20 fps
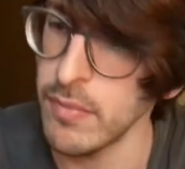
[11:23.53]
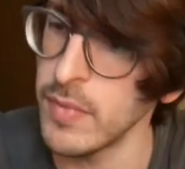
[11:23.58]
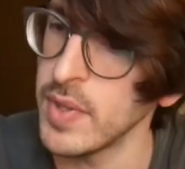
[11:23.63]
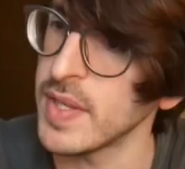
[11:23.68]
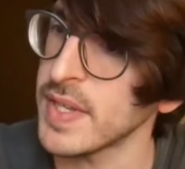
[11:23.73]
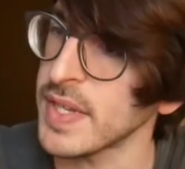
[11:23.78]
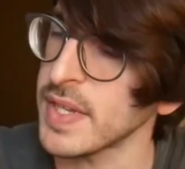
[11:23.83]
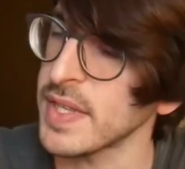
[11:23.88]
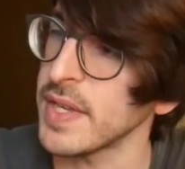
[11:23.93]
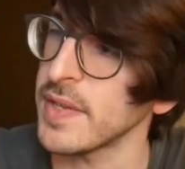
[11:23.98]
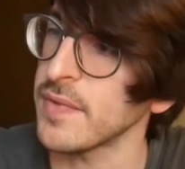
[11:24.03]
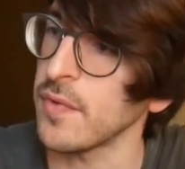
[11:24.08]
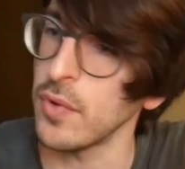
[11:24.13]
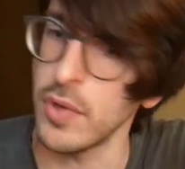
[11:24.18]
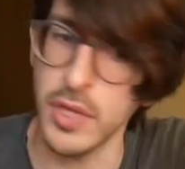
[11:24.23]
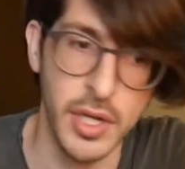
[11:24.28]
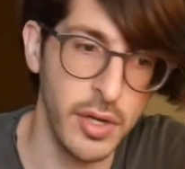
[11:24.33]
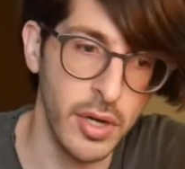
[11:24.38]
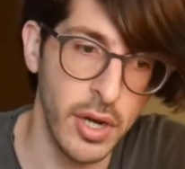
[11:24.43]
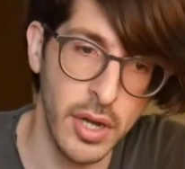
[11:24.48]

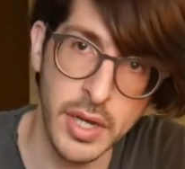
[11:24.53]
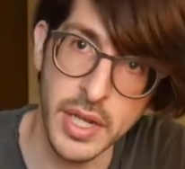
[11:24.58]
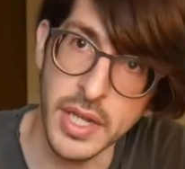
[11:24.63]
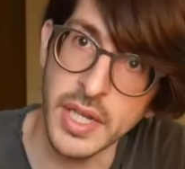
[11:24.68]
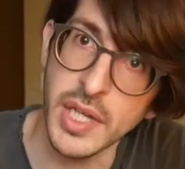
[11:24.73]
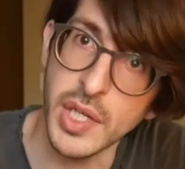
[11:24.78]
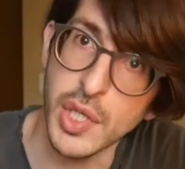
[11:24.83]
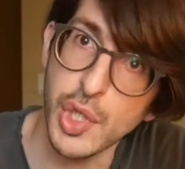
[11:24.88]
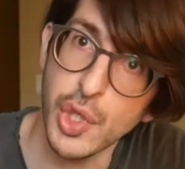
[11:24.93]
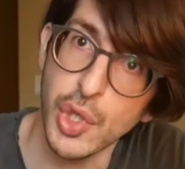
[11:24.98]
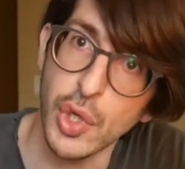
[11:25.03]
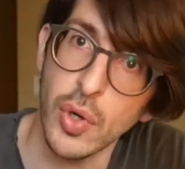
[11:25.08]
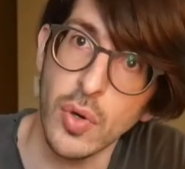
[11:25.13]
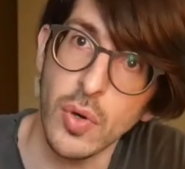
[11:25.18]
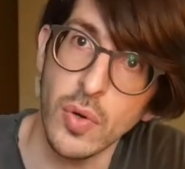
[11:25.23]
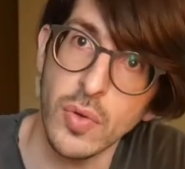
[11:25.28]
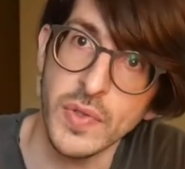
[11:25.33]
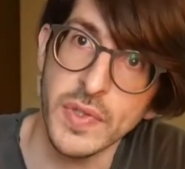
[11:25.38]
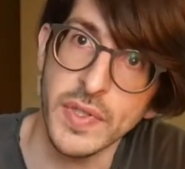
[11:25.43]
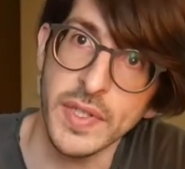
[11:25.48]
successfully on, and it
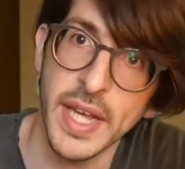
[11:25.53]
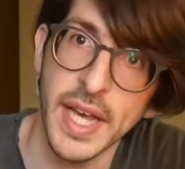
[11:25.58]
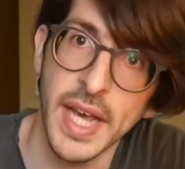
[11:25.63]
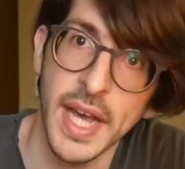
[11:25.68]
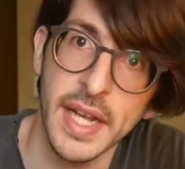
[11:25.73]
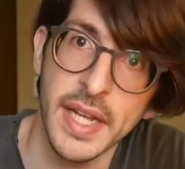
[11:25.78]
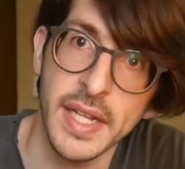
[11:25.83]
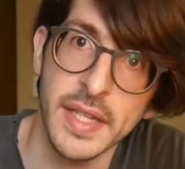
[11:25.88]
shows that